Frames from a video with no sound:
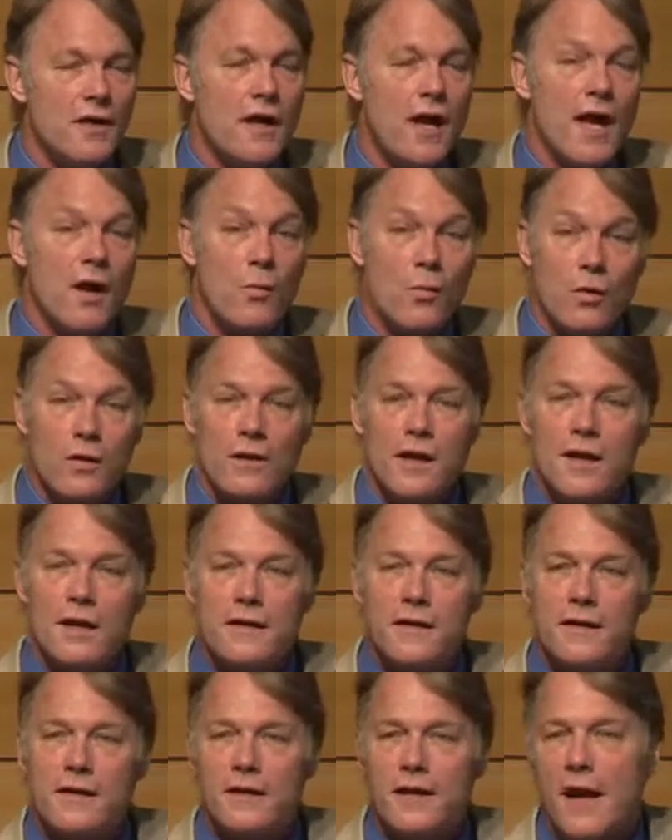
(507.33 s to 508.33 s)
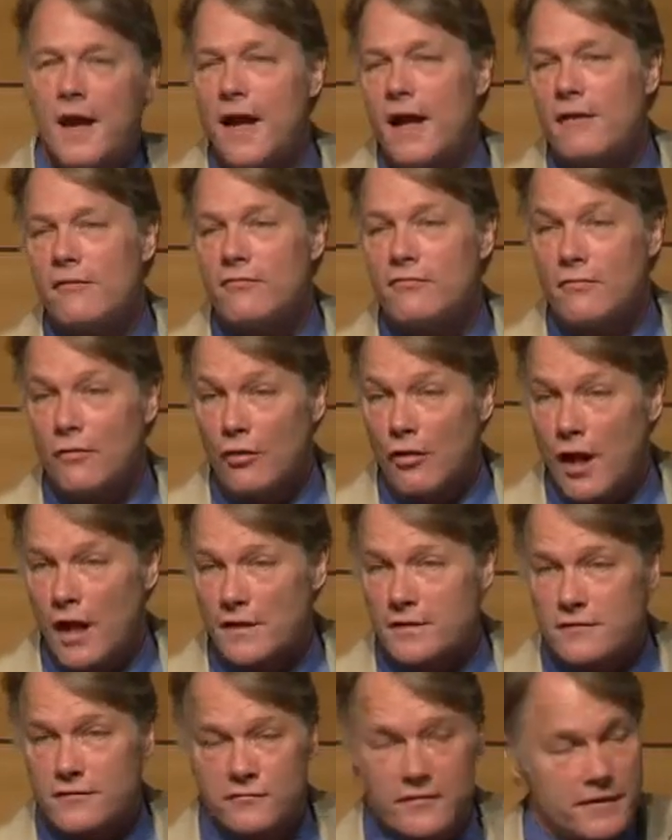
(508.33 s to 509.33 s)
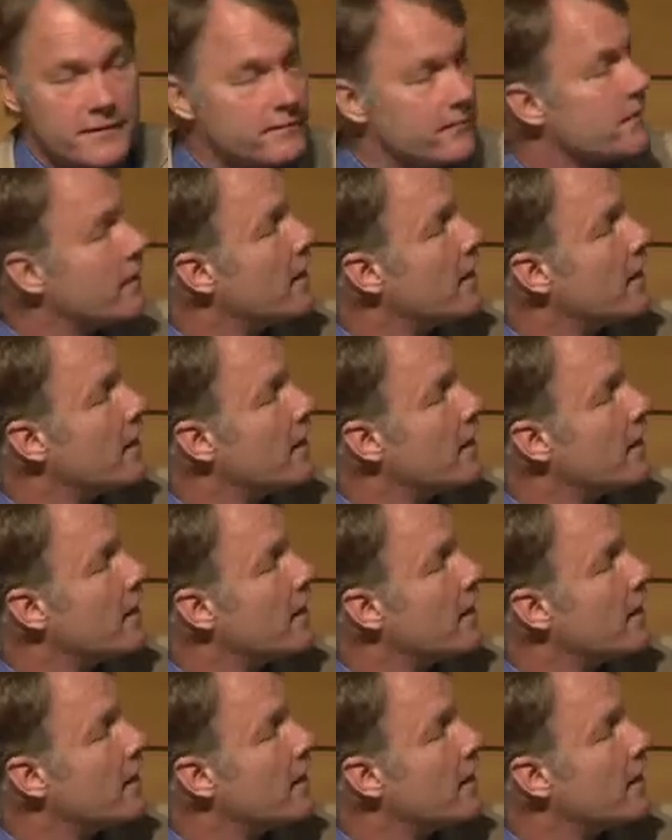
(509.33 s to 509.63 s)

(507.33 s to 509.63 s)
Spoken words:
and we're likely going to have lots of it.